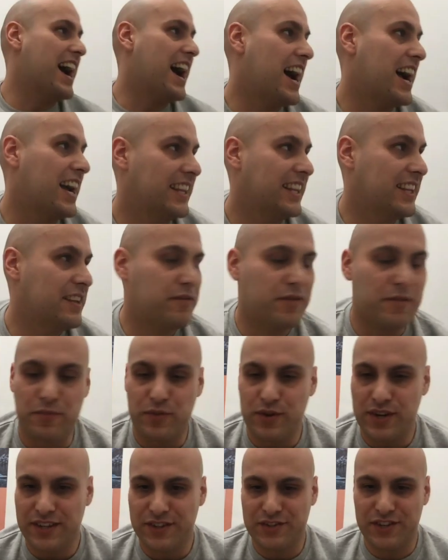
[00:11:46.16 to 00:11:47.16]
I live and
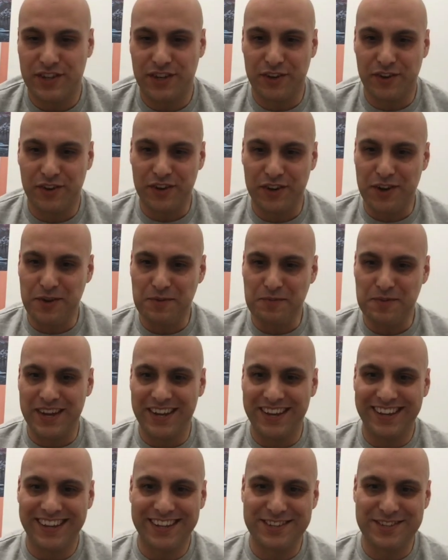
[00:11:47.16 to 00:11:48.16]
breathe circular economy.
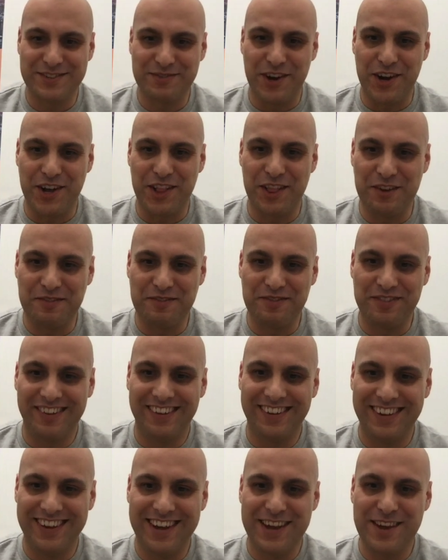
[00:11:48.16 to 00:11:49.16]
That's what I love.
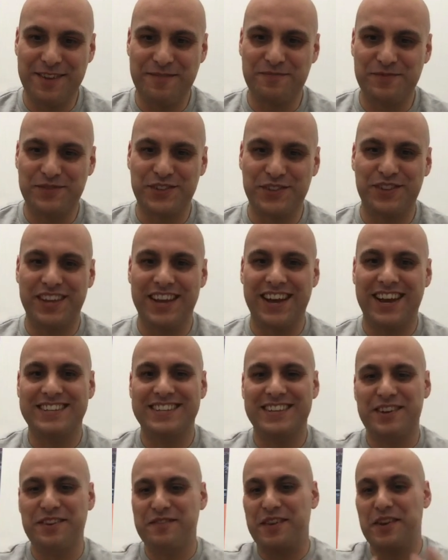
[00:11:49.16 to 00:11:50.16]
So the
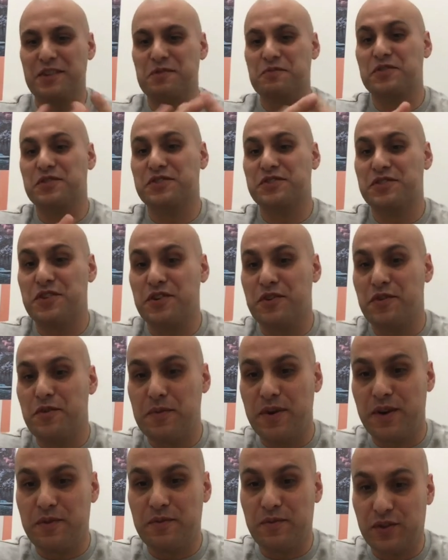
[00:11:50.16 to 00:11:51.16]
idea, if anyone doesn't know
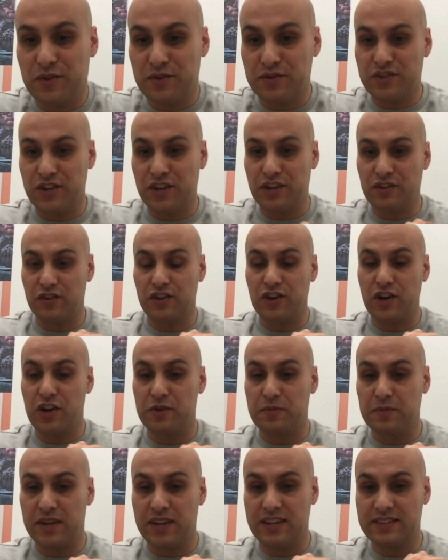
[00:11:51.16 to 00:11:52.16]
about what the circular
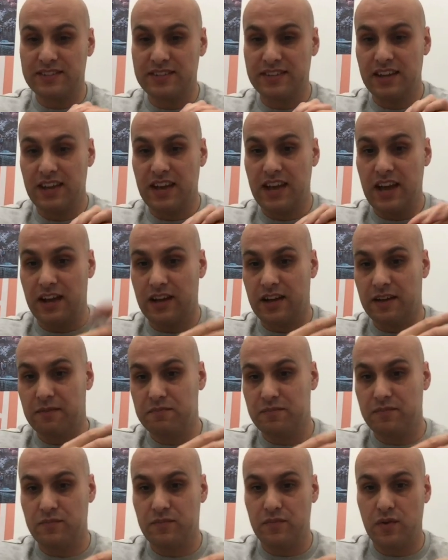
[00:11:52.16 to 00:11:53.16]
economy is,
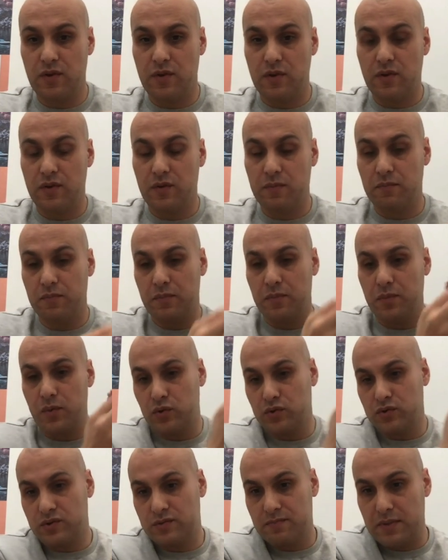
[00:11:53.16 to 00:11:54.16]

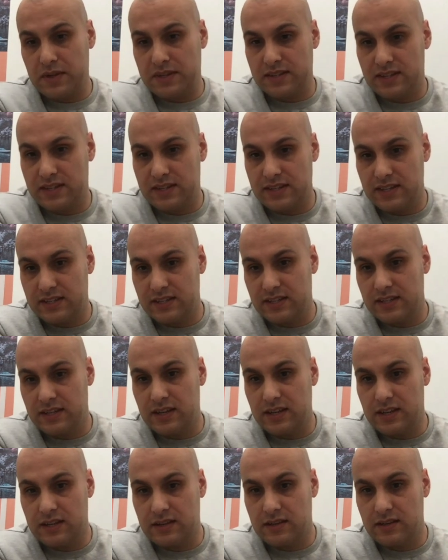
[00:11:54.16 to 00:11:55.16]
most businesses and
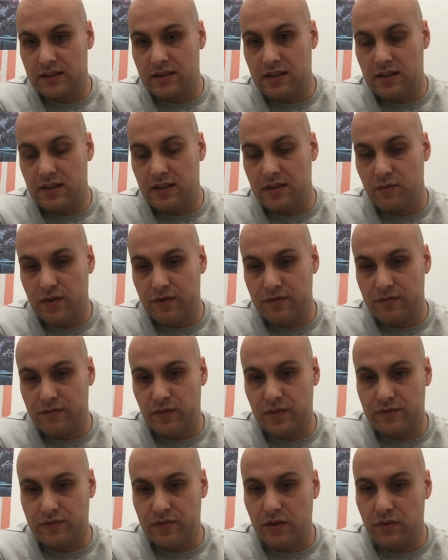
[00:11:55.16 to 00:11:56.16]
we
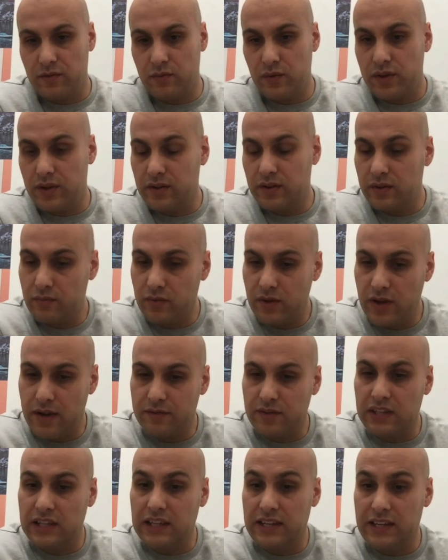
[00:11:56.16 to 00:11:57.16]

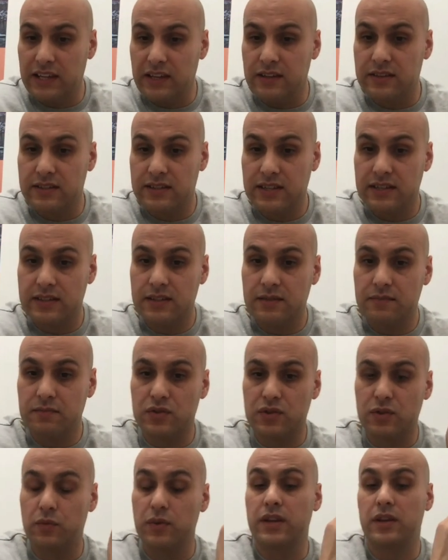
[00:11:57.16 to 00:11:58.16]
have a linear system.
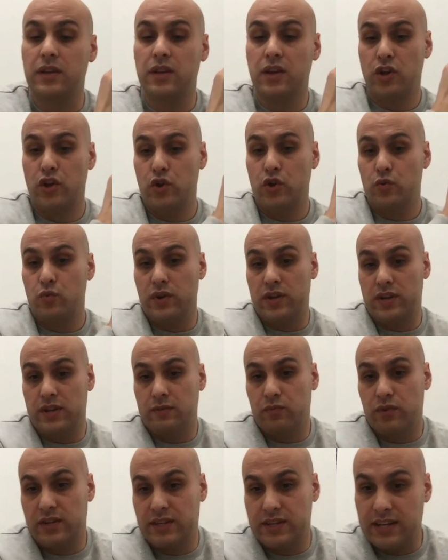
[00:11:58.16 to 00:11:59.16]
So we
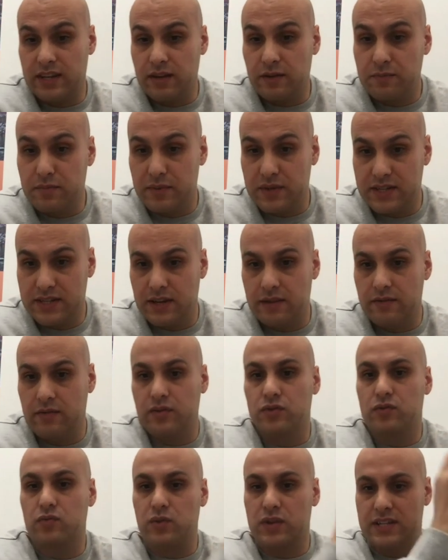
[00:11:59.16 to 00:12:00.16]
dig up
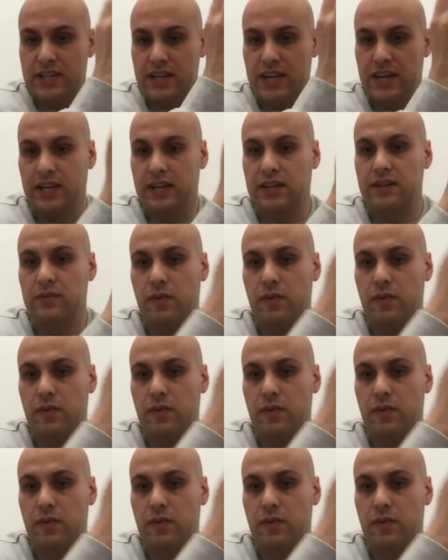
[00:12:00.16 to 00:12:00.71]
materials, we take, we